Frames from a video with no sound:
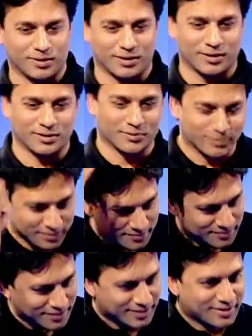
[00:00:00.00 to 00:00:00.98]
and I just went,
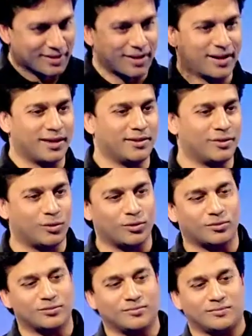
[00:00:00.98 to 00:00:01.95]
and the
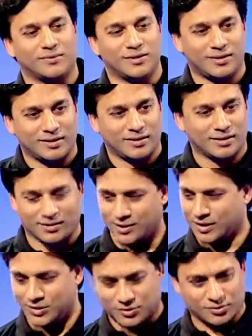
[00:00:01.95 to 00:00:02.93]
whole
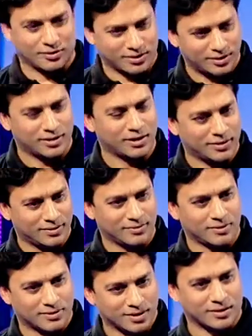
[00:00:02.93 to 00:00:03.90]
class saw, and they
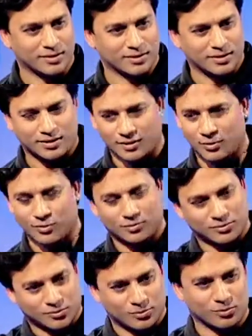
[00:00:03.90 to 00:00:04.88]
started it and the whole
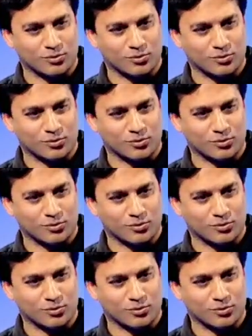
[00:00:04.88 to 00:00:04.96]
school